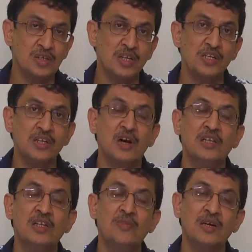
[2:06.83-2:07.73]
it is
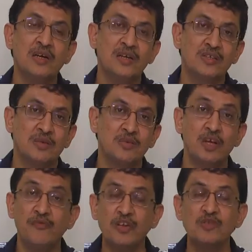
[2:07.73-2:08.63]
unlimited exempt
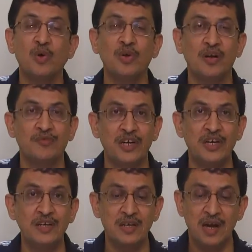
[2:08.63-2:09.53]
if it is bona
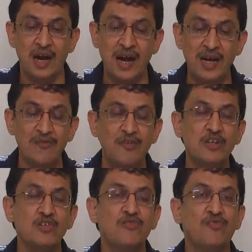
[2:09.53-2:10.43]
fide, and if it
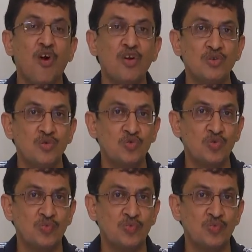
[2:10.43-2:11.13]
is for use,